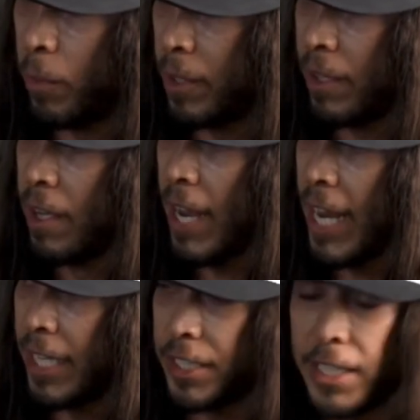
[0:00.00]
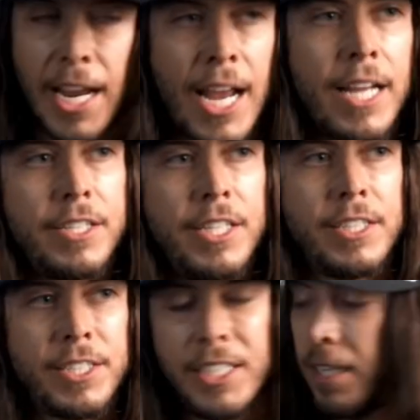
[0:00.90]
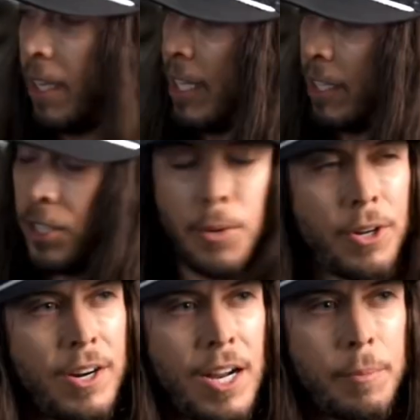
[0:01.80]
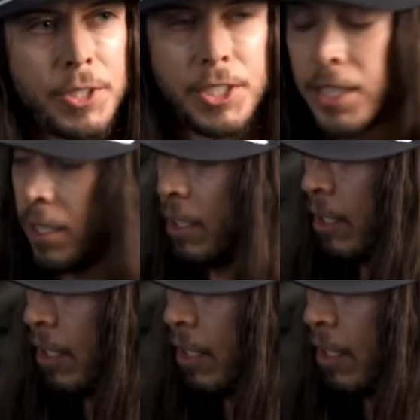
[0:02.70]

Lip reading: with AC and DC in a 200 amp machine,